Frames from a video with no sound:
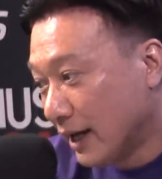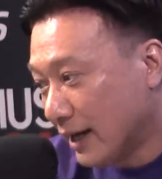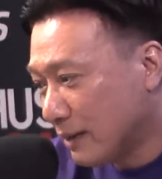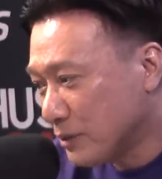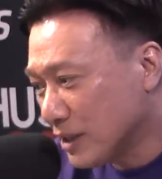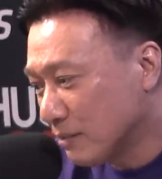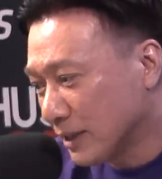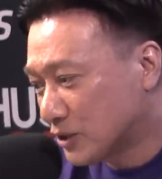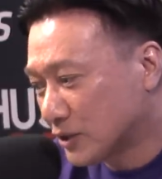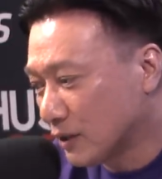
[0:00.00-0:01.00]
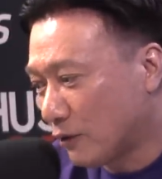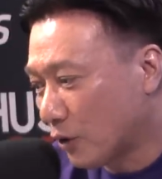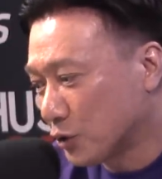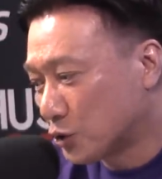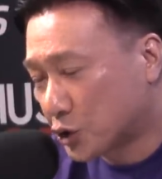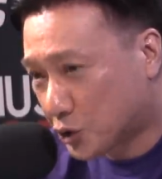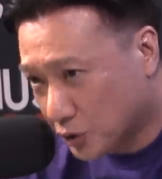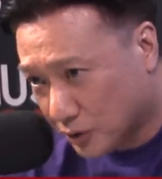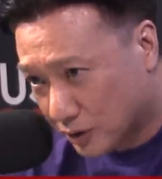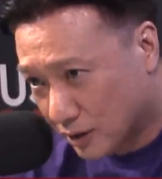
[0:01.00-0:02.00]
And I'm thinking to myself, are you
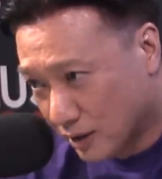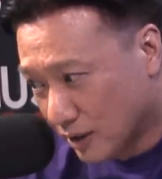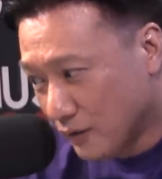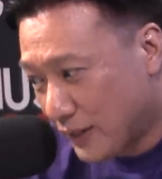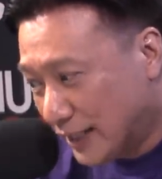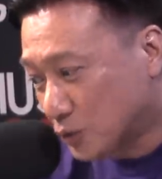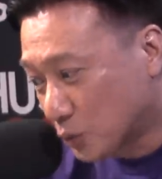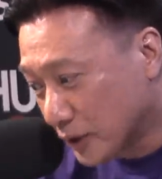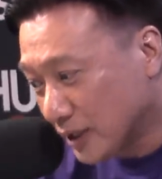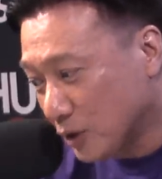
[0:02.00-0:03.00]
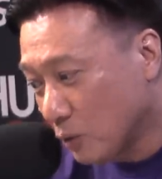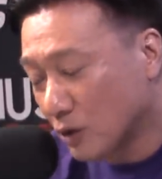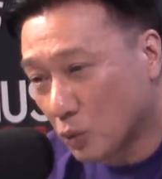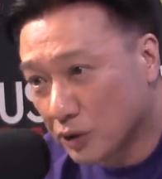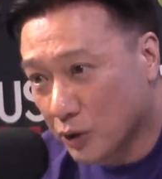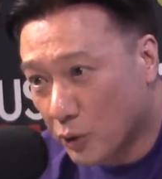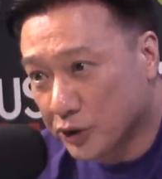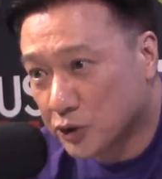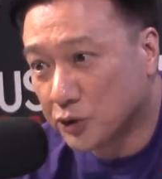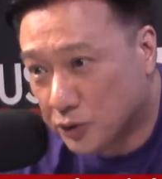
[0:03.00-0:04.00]
sure that's really what we're
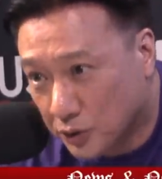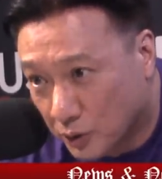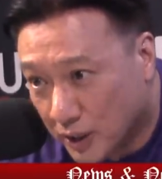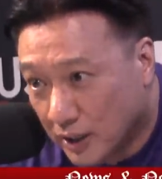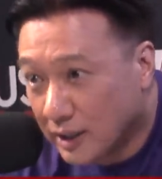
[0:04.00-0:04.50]
going to do?